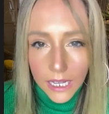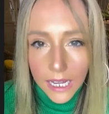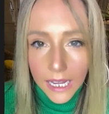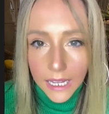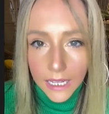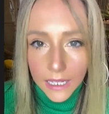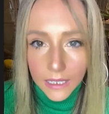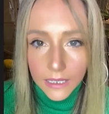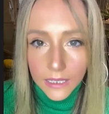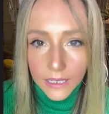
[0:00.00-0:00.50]

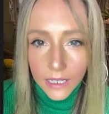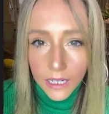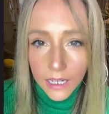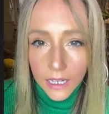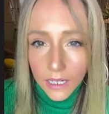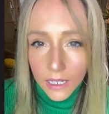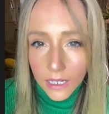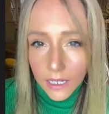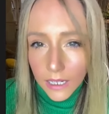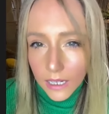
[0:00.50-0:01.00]
and
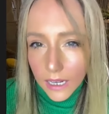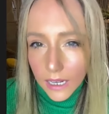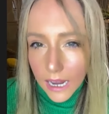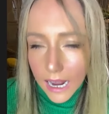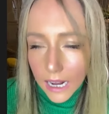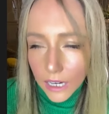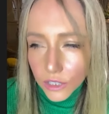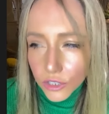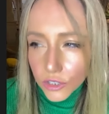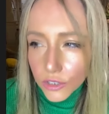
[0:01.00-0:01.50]

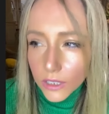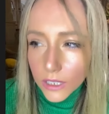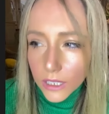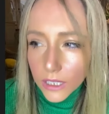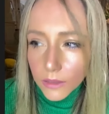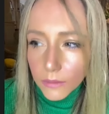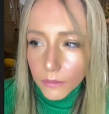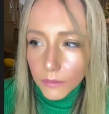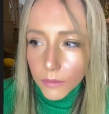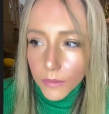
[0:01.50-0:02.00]

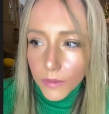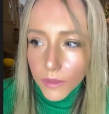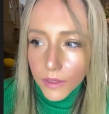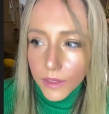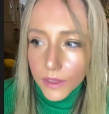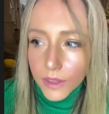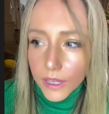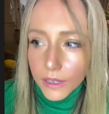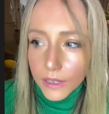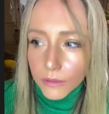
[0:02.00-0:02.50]
actually
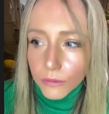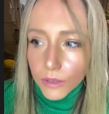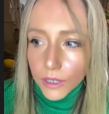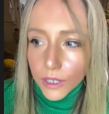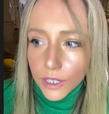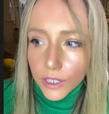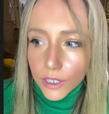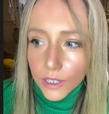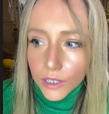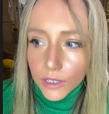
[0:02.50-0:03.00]
they
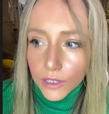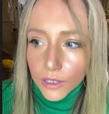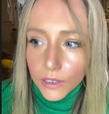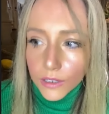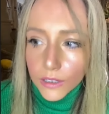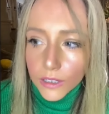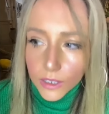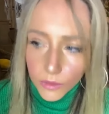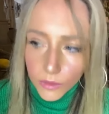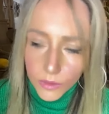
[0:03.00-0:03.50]

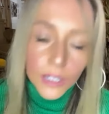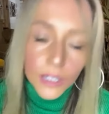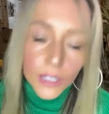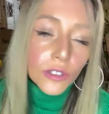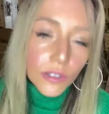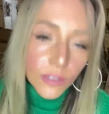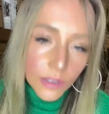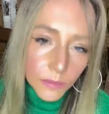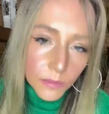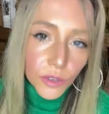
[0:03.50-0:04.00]

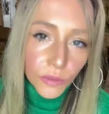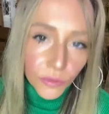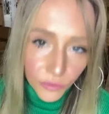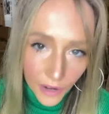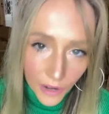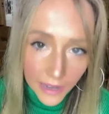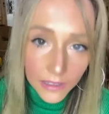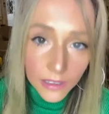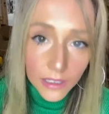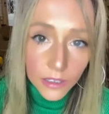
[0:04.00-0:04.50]
took them to
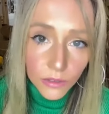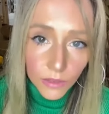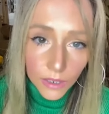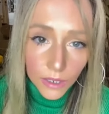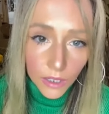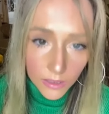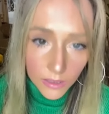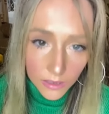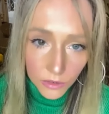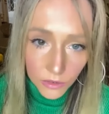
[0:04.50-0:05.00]
France, to a
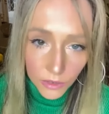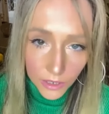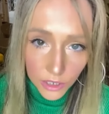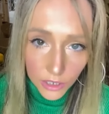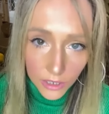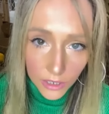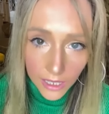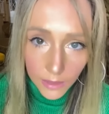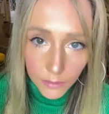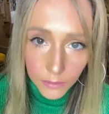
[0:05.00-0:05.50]

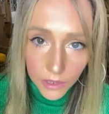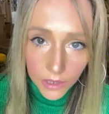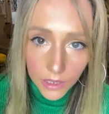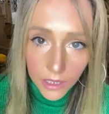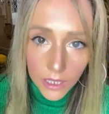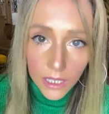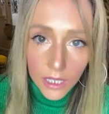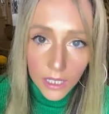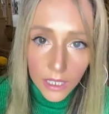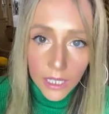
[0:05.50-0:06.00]
concentration camp.
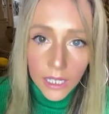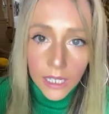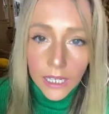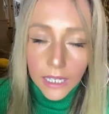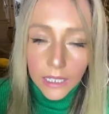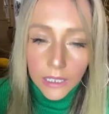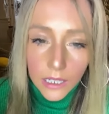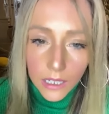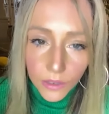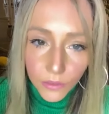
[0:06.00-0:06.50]

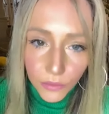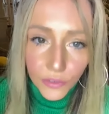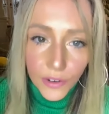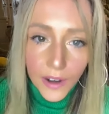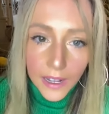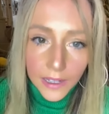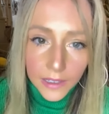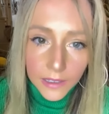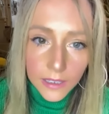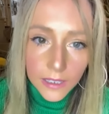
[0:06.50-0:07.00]
And in
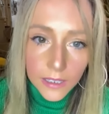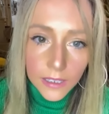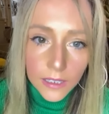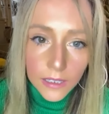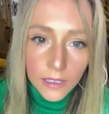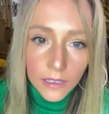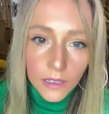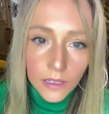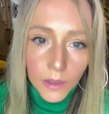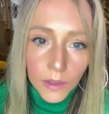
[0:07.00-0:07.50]

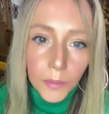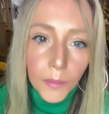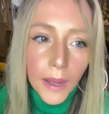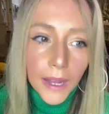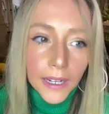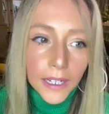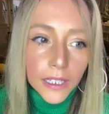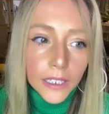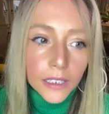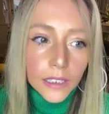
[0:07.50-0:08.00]
France,
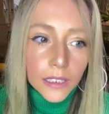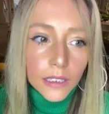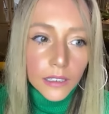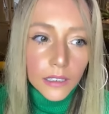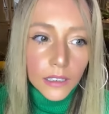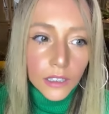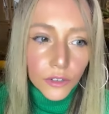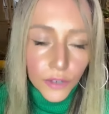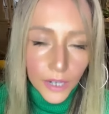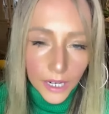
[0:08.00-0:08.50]
my
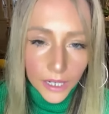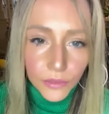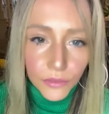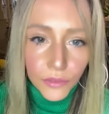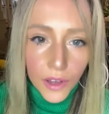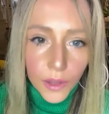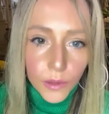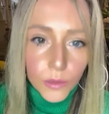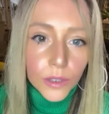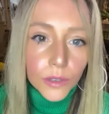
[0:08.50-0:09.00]

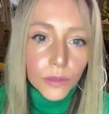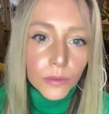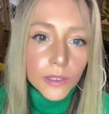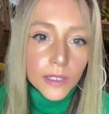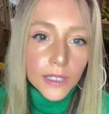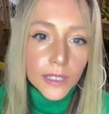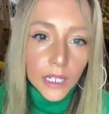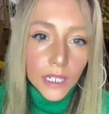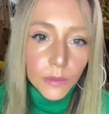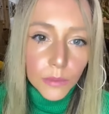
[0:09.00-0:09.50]
grandfather
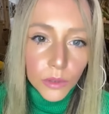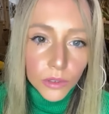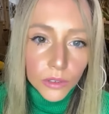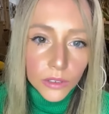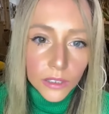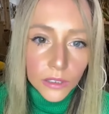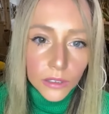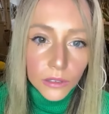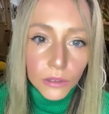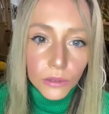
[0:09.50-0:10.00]
was able
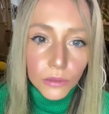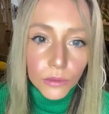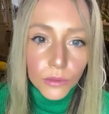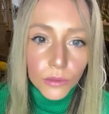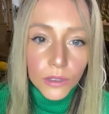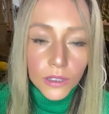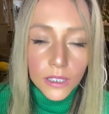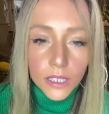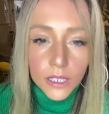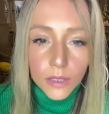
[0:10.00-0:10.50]

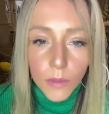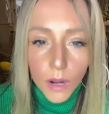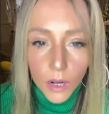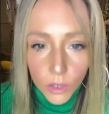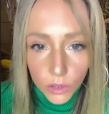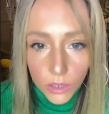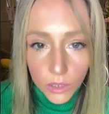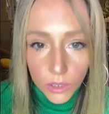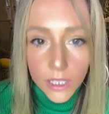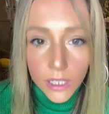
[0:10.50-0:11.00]
to
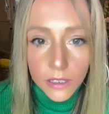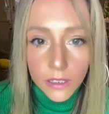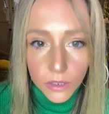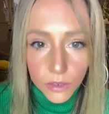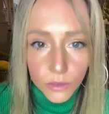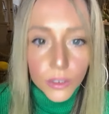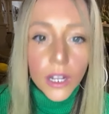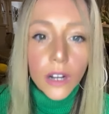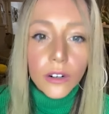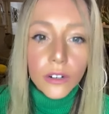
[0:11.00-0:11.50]
smuggle his
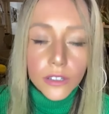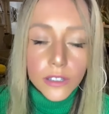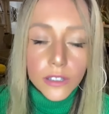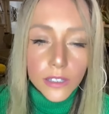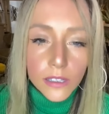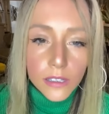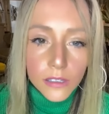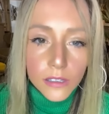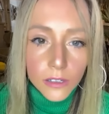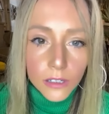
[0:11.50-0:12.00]
two younger
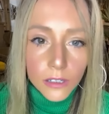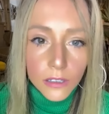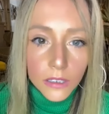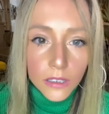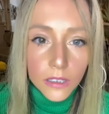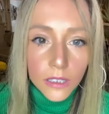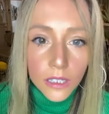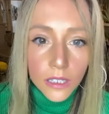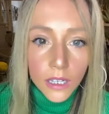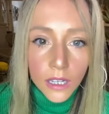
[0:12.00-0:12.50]

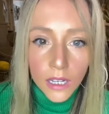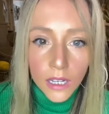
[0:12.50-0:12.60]
sisters,